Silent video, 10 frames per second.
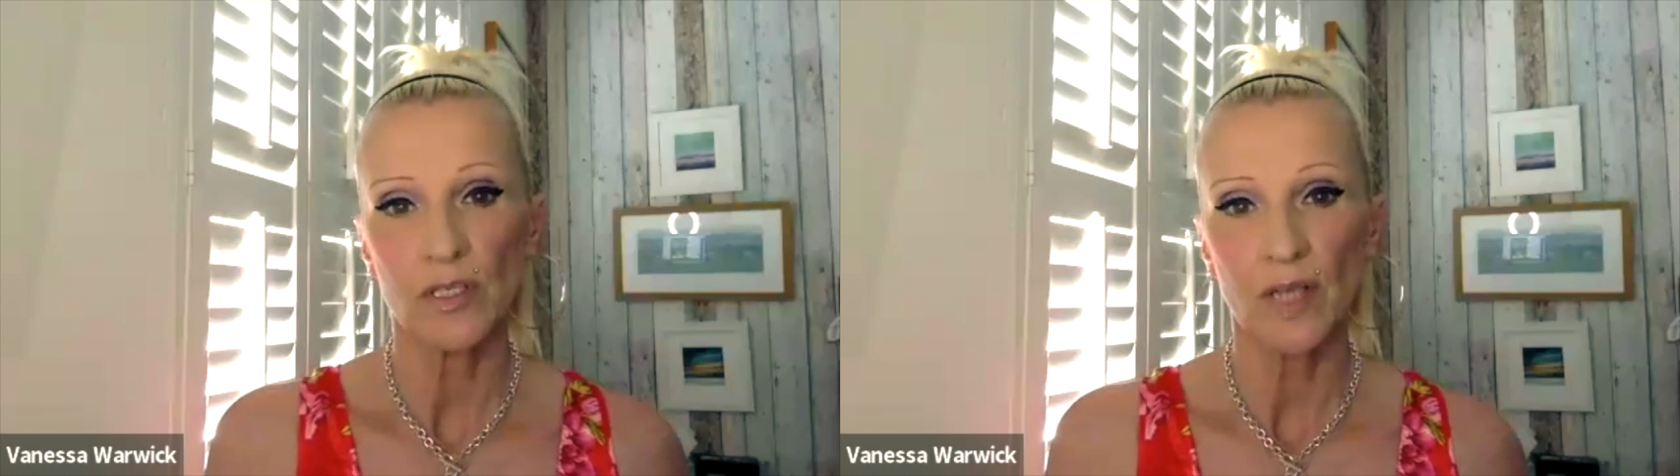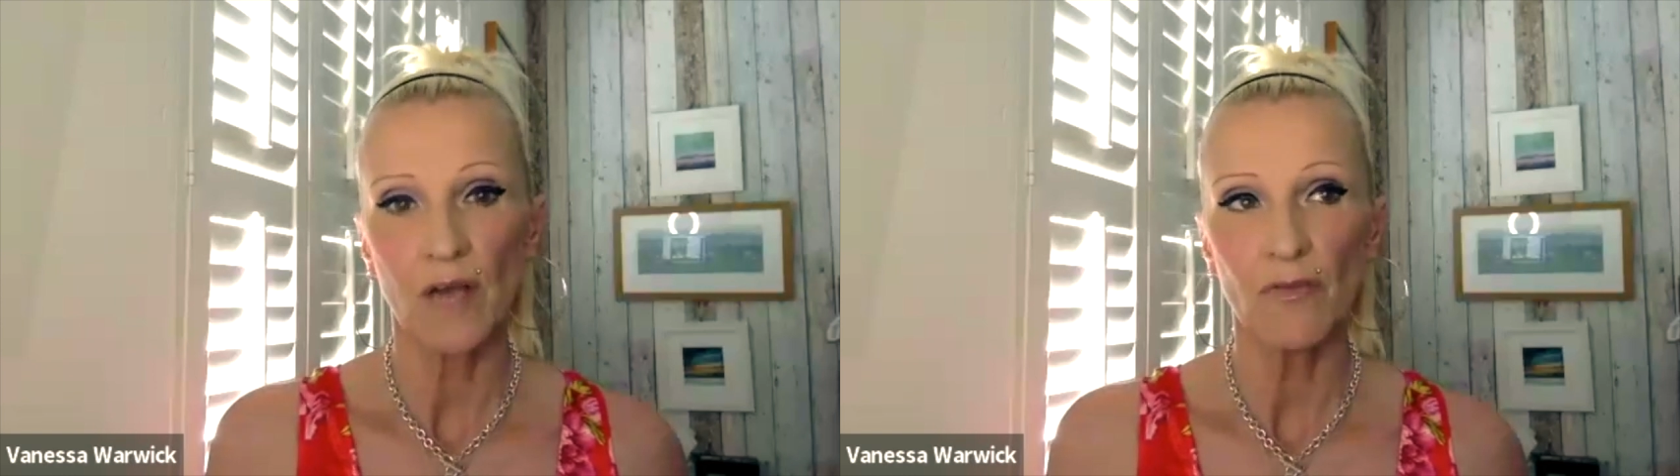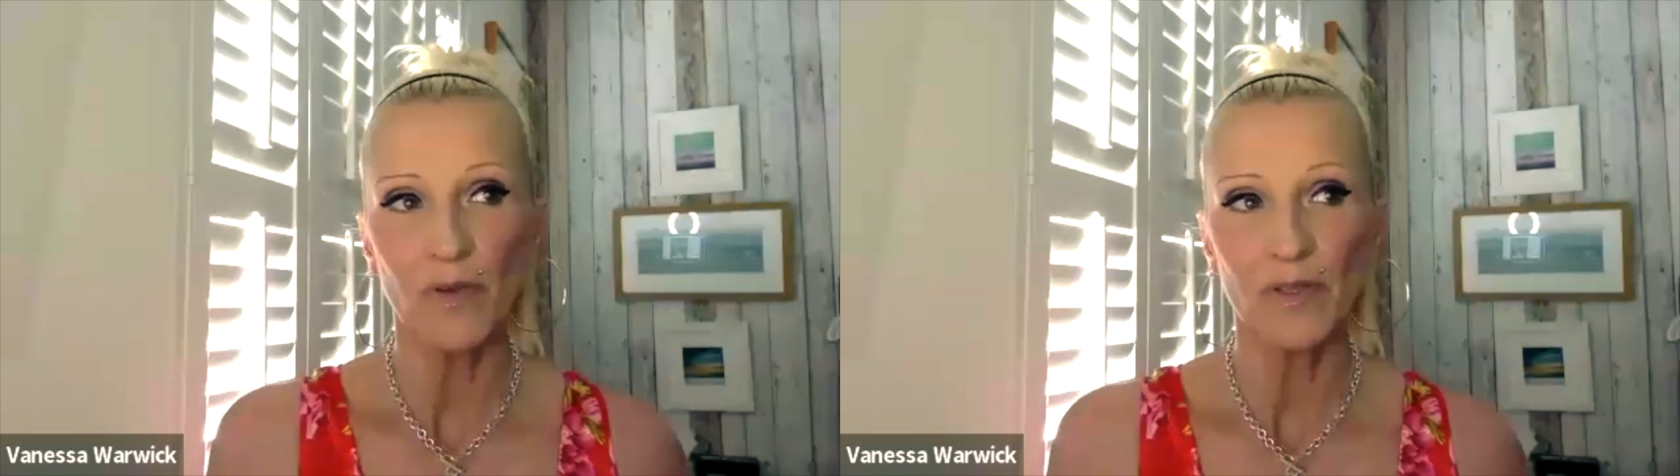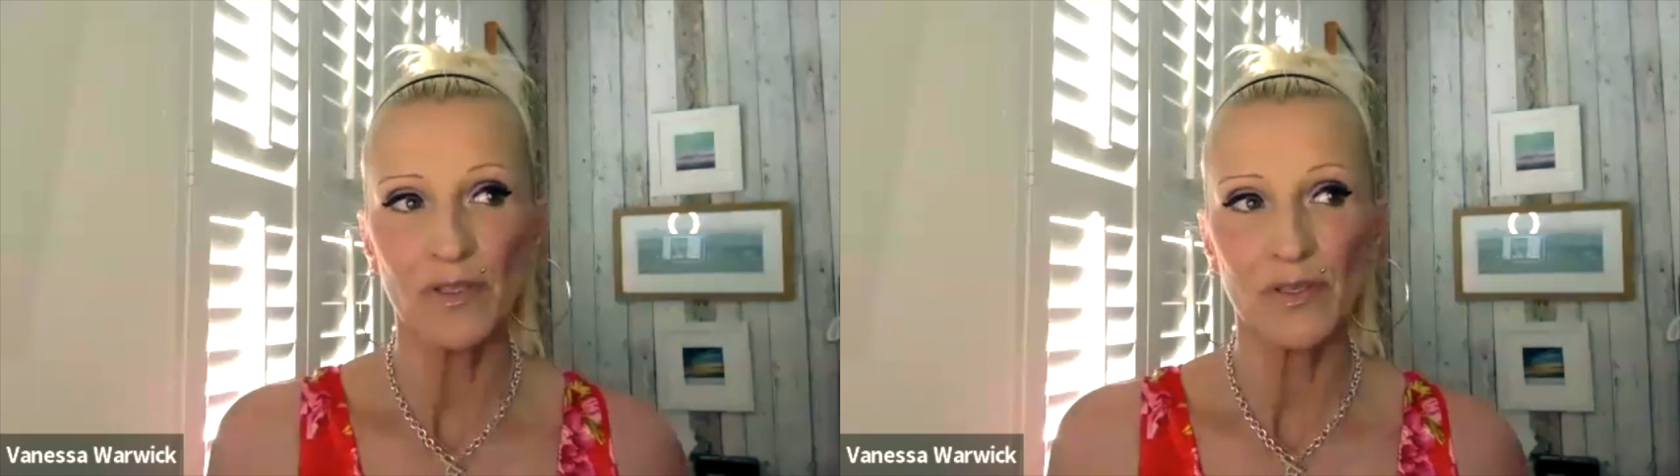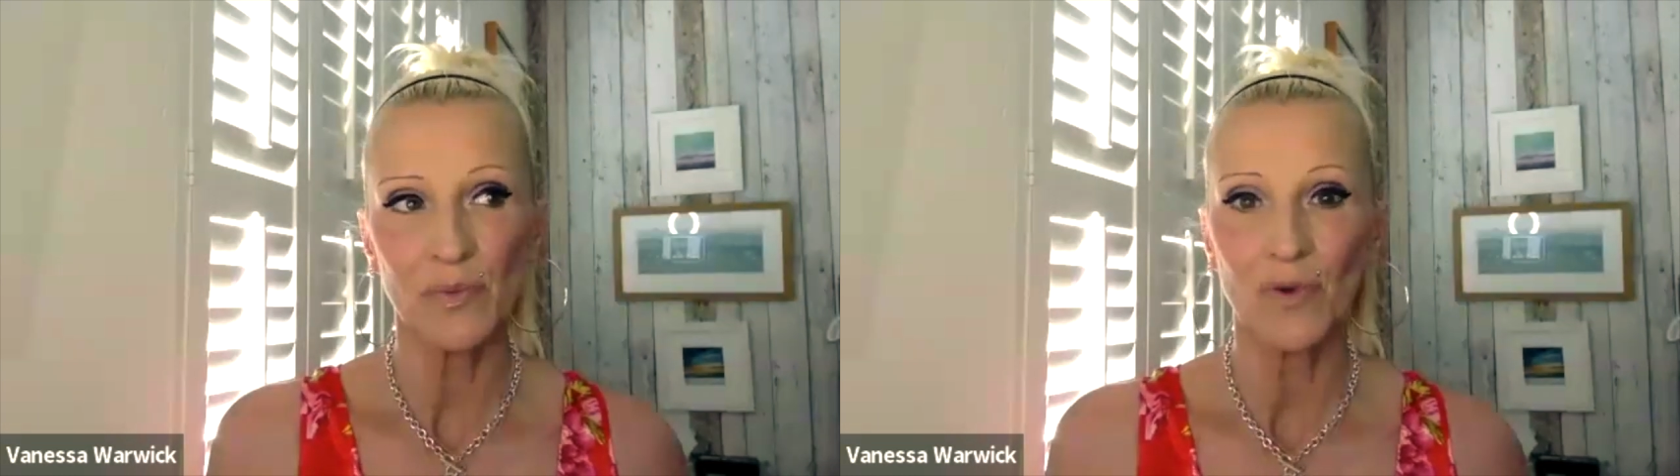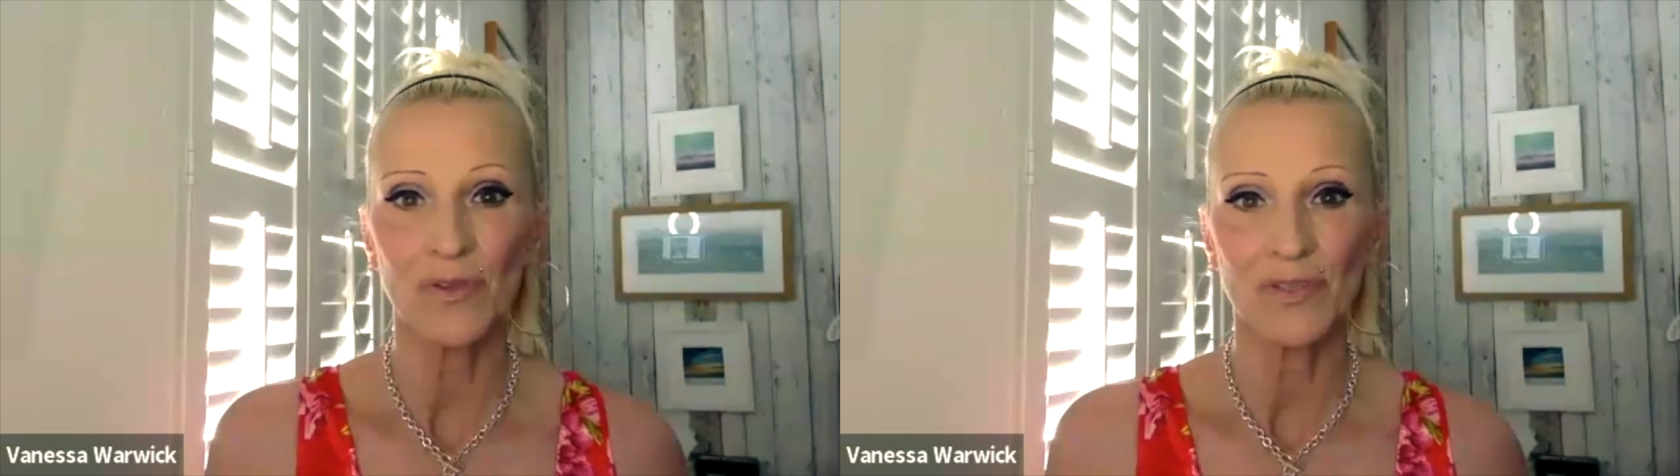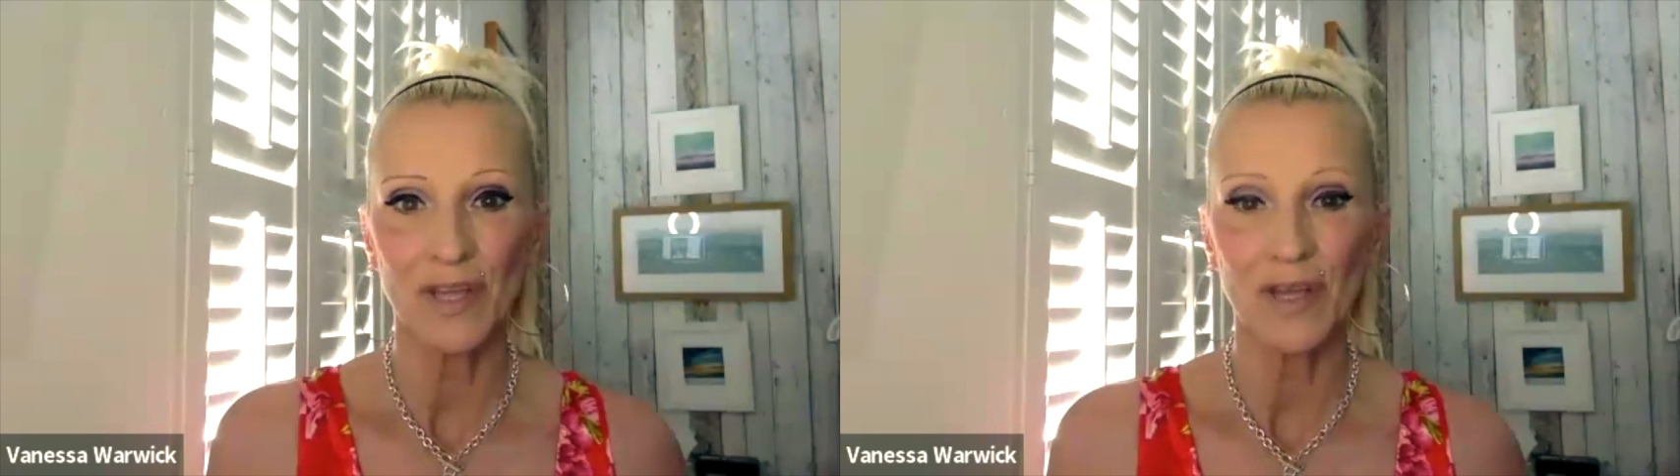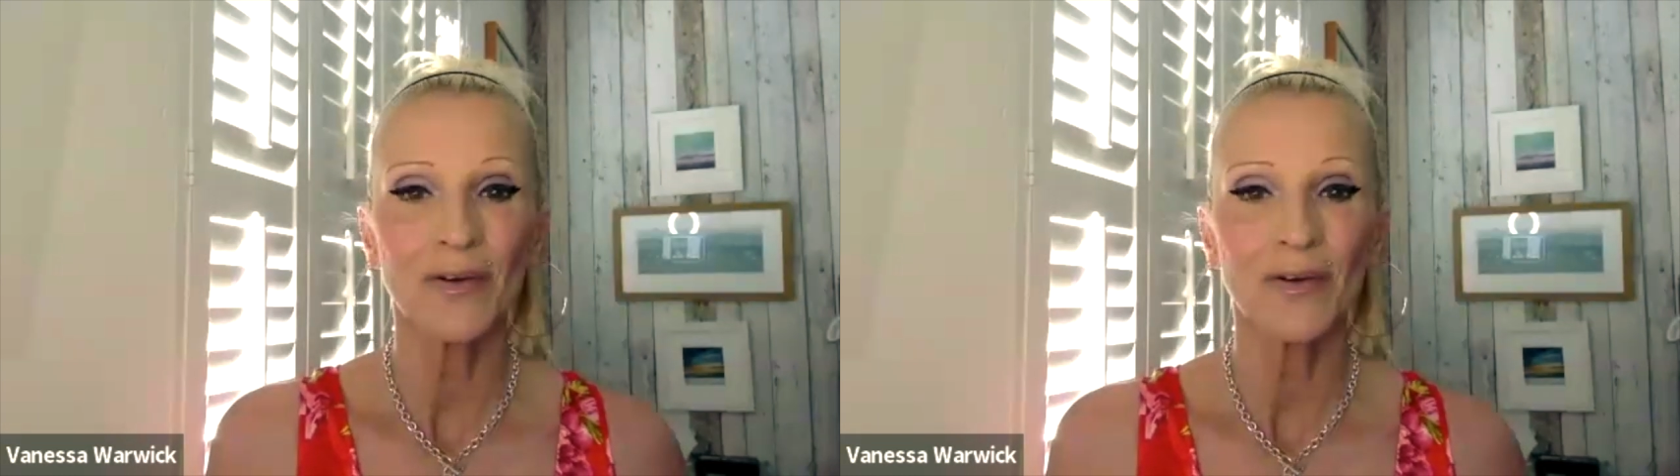Governments want to
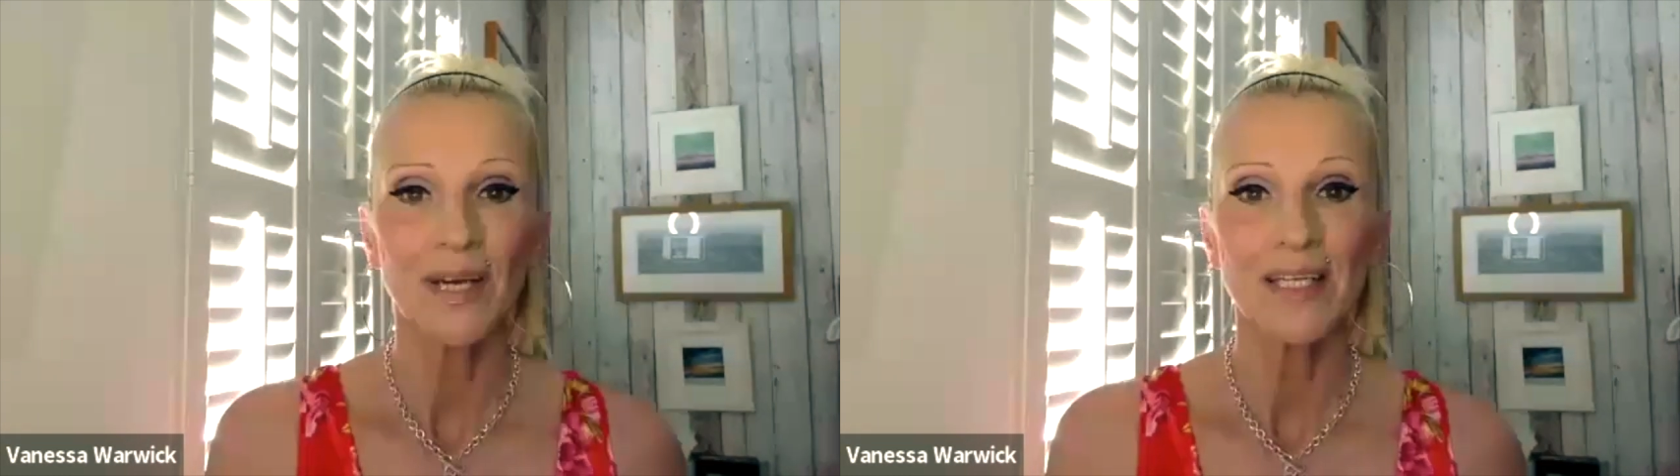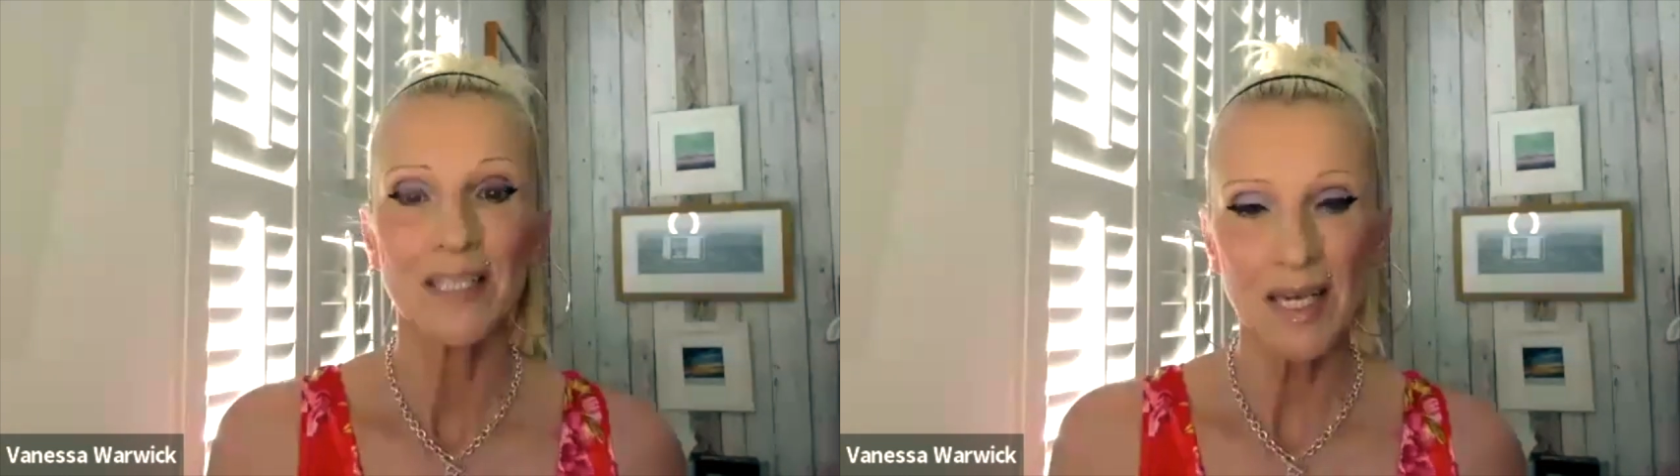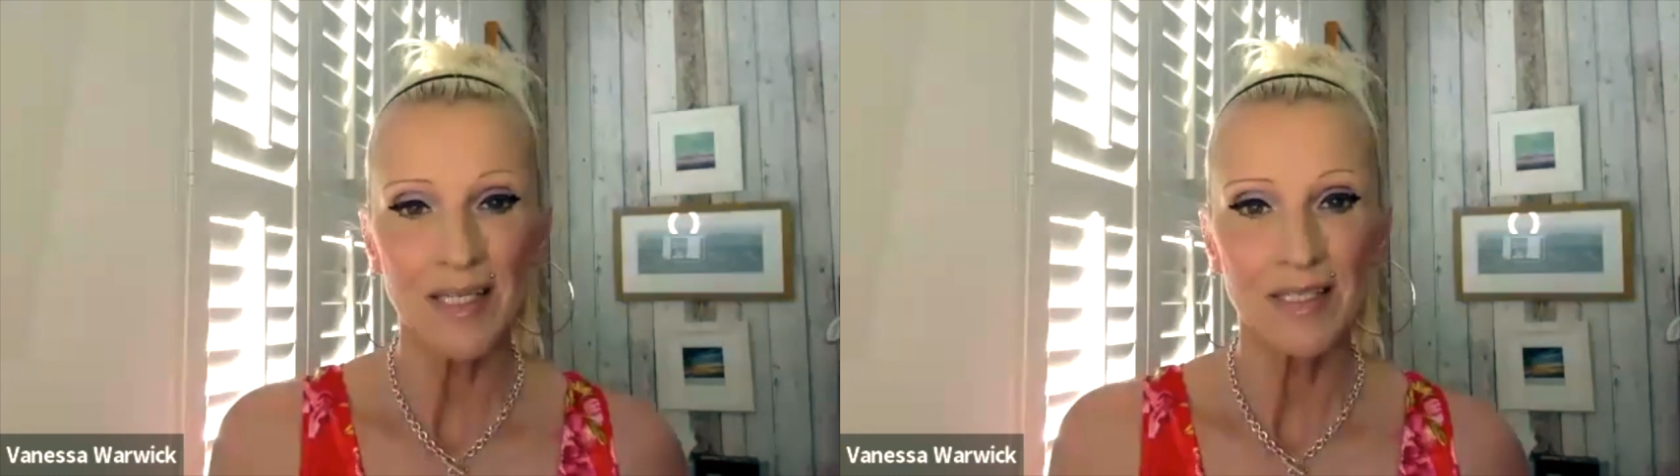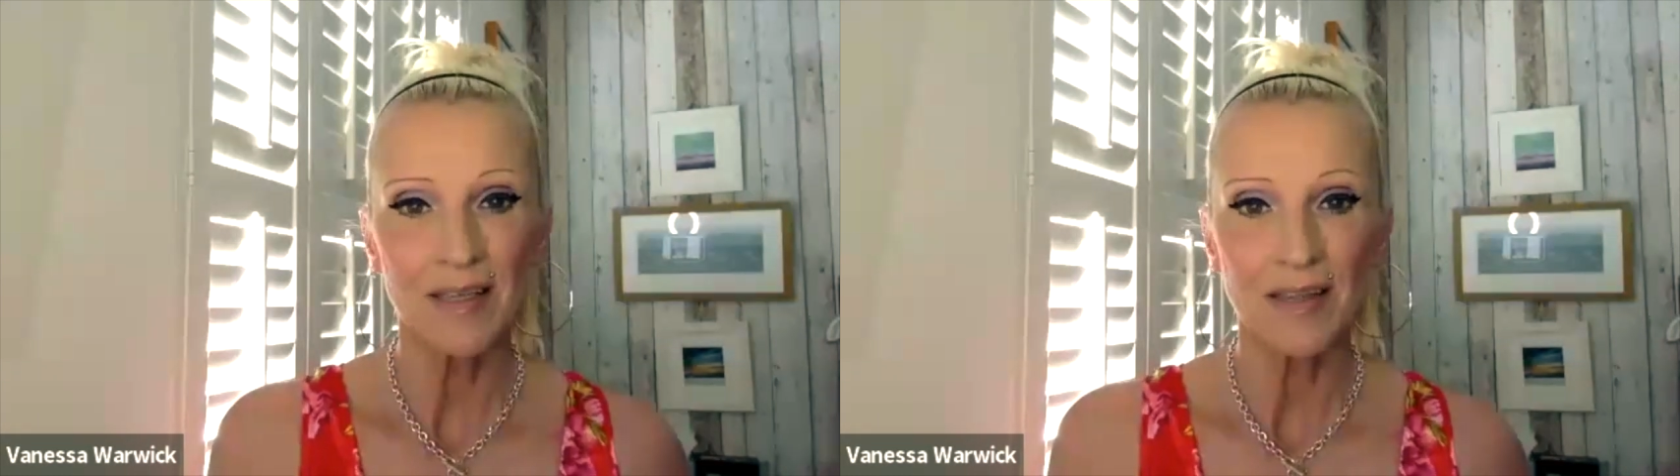know data,